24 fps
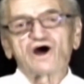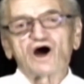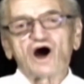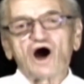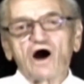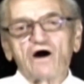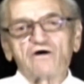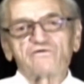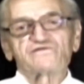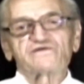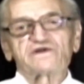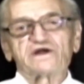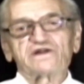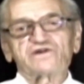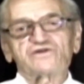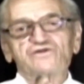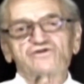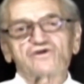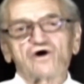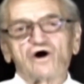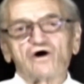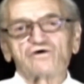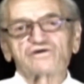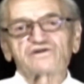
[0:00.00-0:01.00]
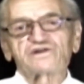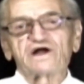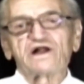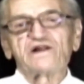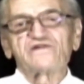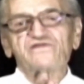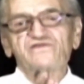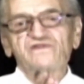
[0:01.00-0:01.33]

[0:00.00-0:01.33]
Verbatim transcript: of the total